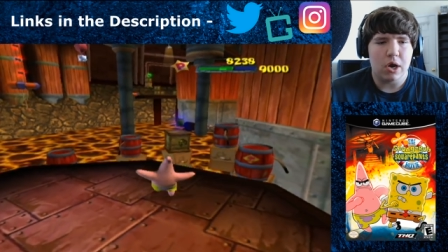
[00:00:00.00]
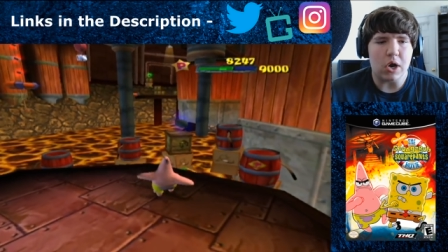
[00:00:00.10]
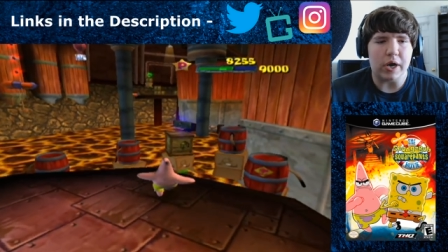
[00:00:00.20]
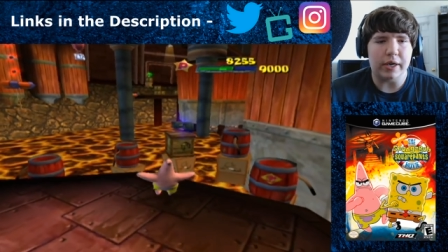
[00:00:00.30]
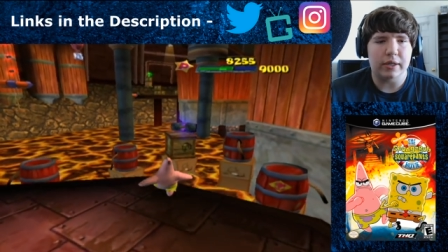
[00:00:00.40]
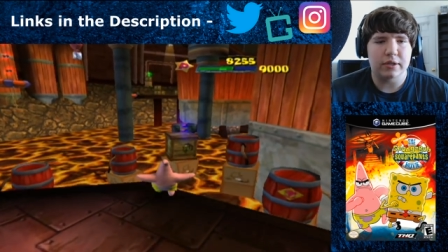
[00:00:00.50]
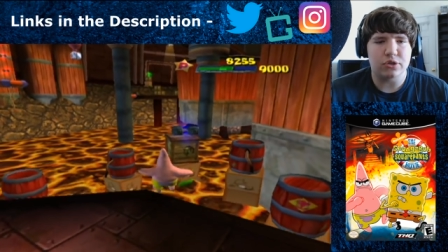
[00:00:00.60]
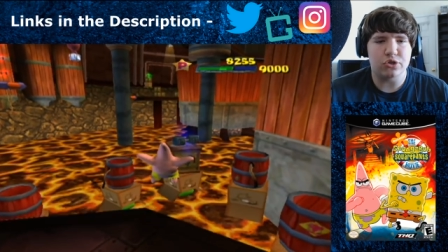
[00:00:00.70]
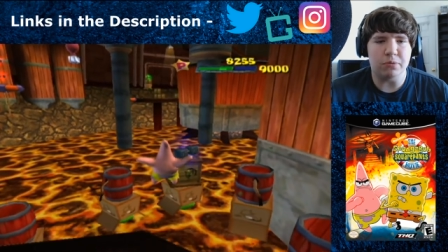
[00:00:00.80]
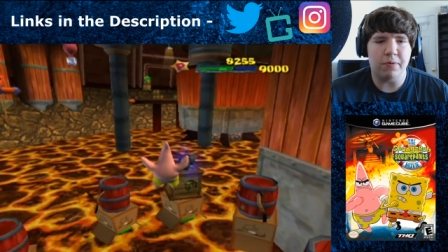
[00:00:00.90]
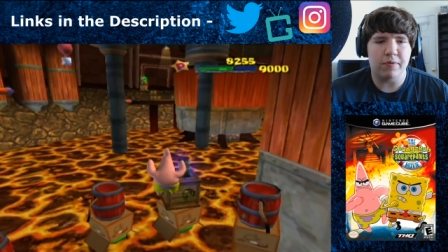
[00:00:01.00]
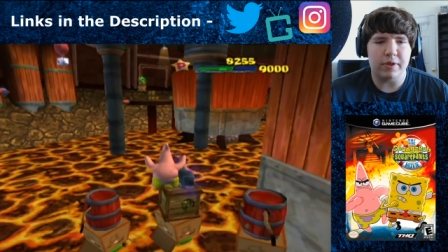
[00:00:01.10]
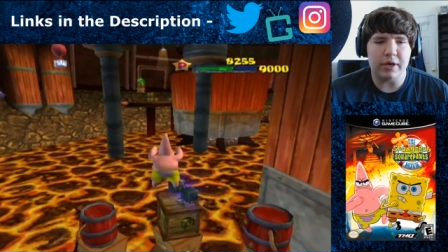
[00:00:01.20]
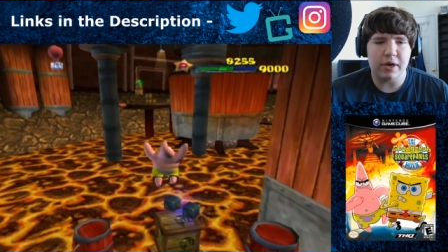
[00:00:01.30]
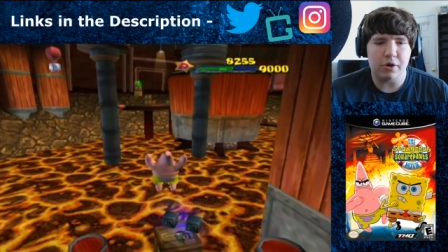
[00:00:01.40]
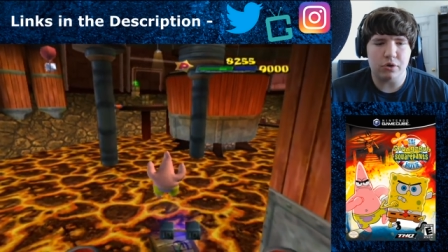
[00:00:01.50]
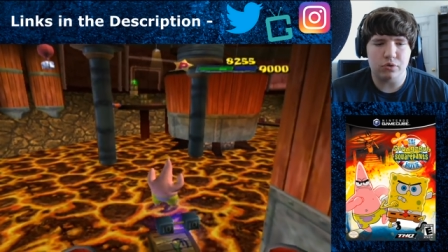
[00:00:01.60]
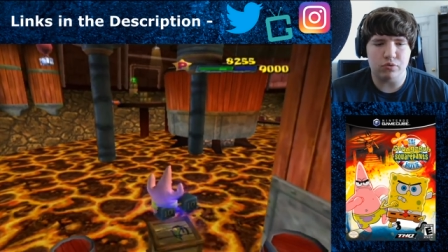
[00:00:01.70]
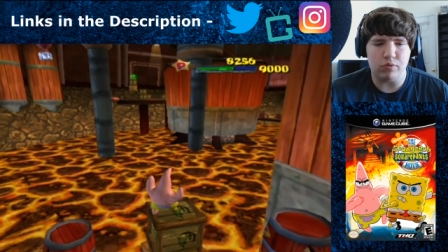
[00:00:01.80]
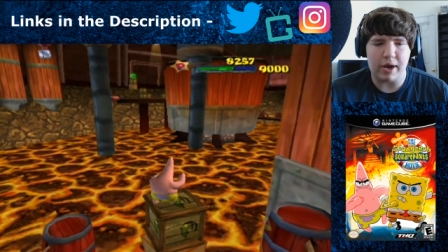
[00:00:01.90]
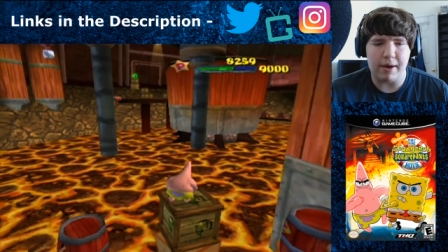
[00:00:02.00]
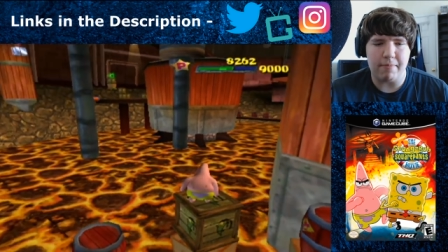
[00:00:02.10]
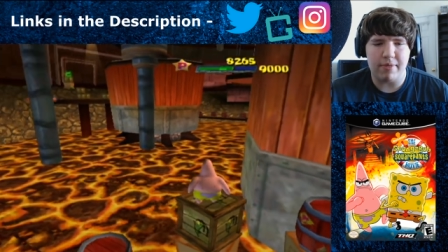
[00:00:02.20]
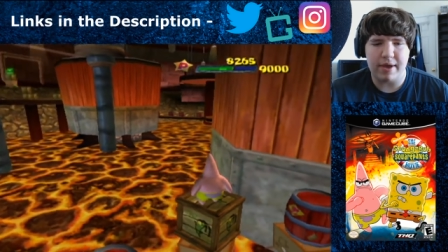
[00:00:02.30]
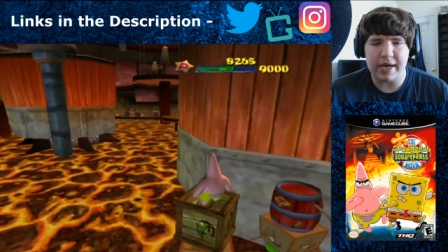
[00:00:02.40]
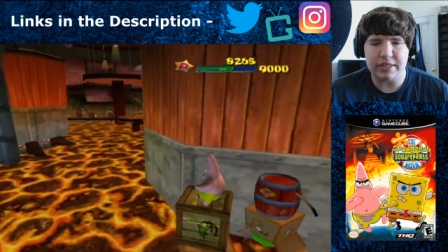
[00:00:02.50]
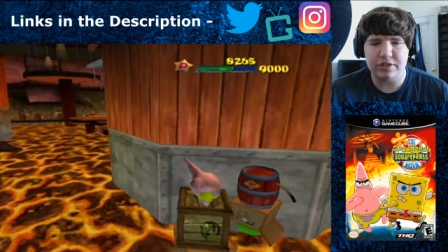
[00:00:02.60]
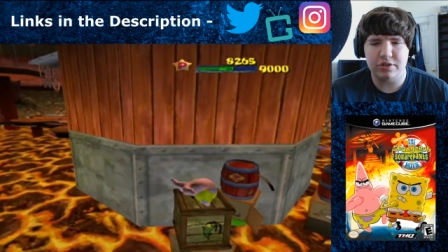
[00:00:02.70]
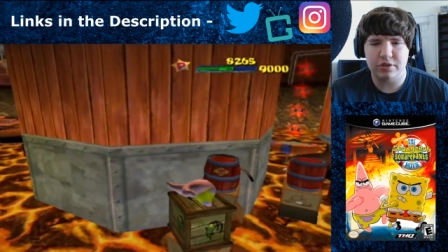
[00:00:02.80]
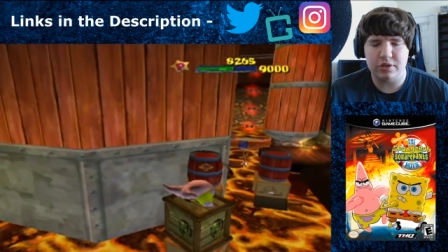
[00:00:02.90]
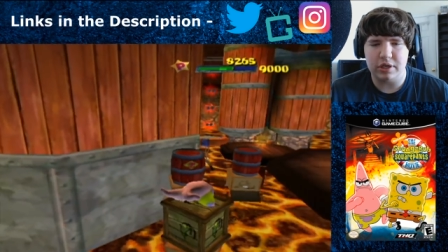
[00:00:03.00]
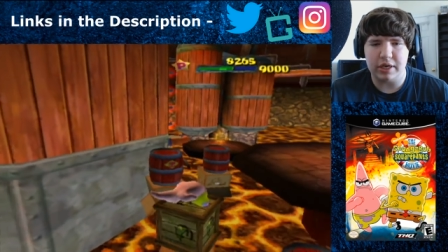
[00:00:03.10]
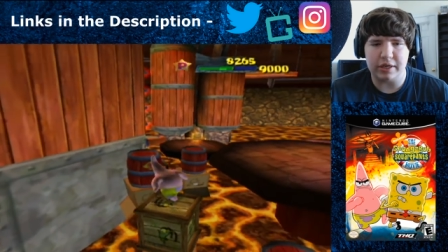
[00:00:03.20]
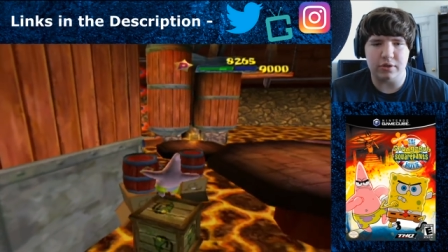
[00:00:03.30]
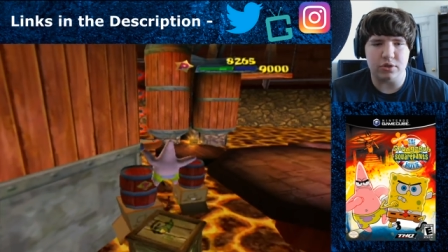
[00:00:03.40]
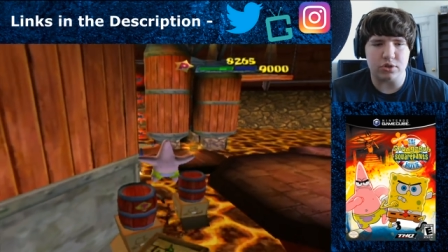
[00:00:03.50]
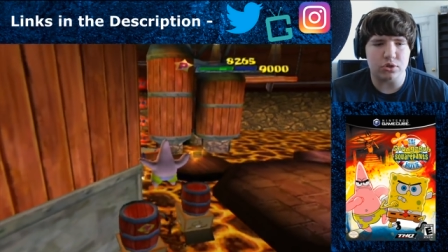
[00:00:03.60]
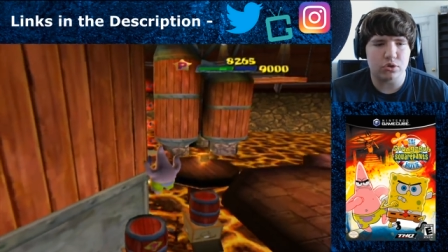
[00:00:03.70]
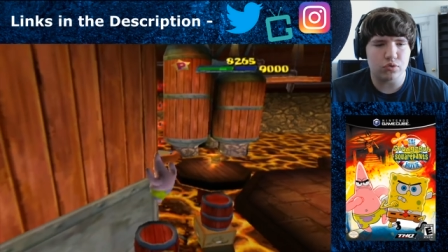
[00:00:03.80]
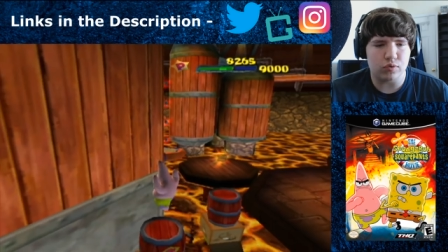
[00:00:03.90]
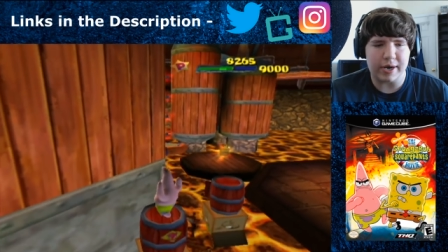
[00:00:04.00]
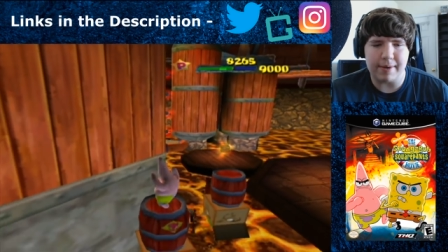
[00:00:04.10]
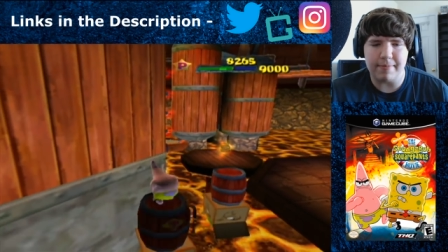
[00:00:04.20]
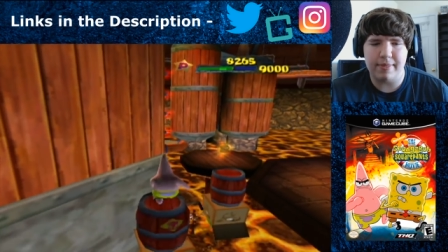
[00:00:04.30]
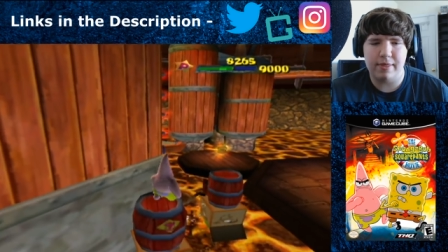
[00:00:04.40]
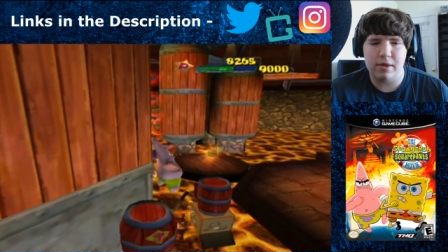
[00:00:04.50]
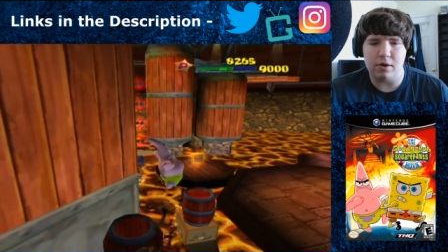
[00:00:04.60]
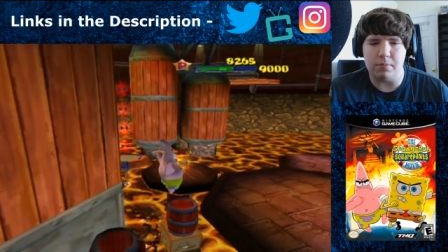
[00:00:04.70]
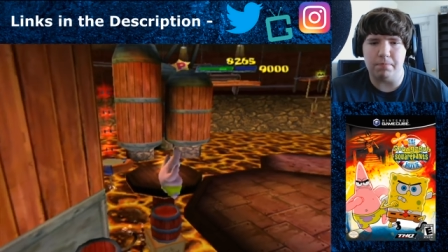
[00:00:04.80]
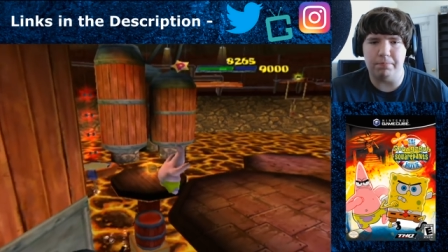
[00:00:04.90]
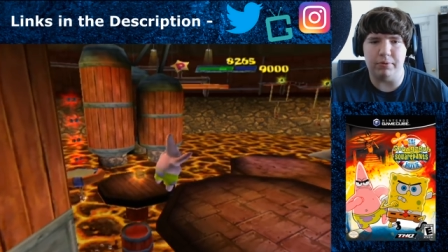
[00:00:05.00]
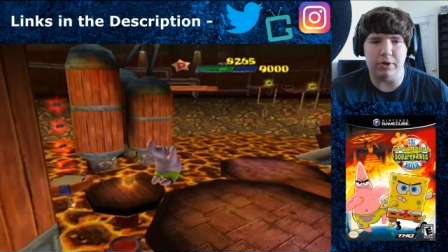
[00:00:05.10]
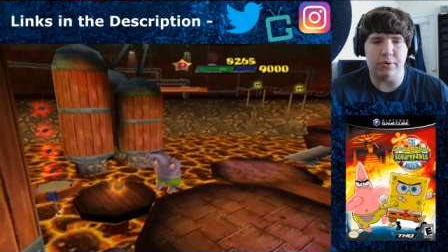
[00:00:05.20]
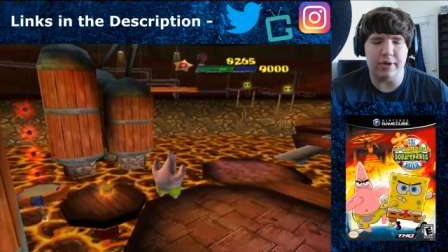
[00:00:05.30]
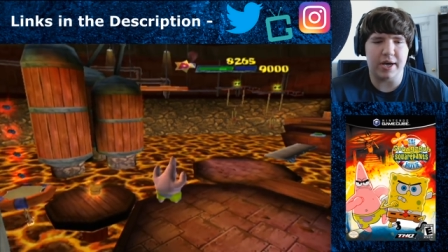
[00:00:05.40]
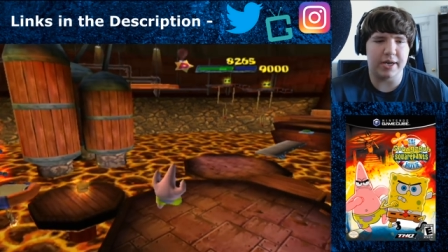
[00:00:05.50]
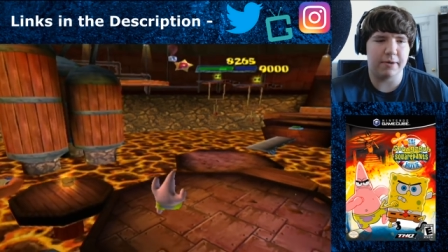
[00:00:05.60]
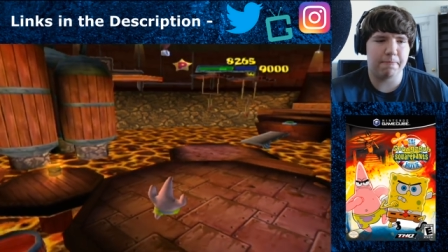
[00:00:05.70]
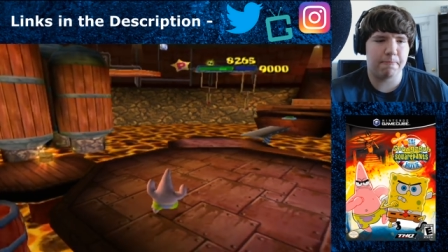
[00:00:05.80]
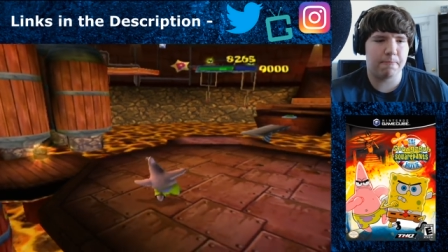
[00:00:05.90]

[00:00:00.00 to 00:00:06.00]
Right. Let's jump over there. Grab that. And I can just grab or blow that up.